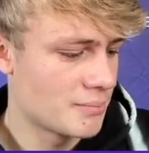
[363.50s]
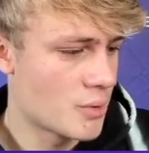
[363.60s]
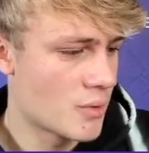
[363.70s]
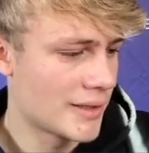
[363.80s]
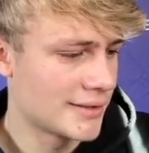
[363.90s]

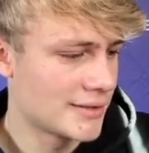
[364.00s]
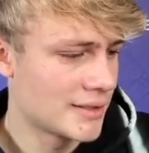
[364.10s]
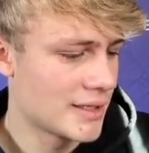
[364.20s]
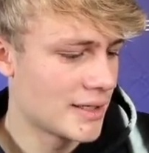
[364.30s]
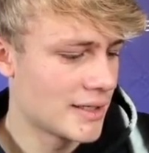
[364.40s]

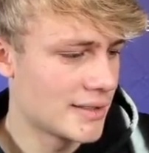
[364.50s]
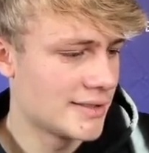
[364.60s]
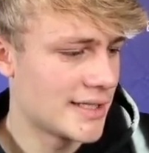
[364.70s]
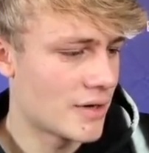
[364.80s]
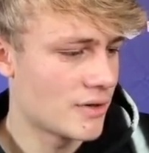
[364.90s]

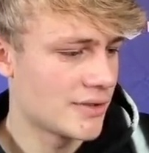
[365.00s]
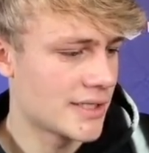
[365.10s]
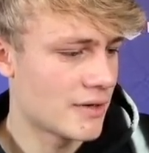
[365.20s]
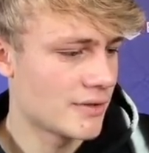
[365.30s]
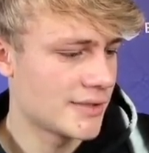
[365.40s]

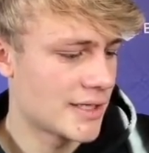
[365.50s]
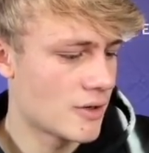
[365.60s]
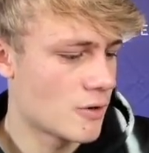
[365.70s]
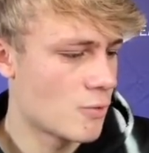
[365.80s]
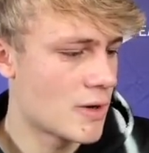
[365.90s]

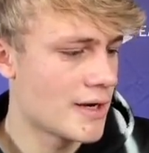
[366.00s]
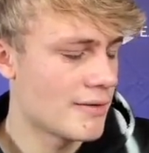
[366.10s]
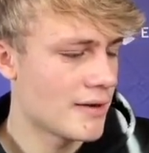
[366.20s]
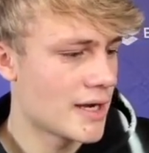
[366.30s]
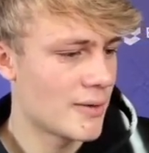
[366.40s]
0.0001.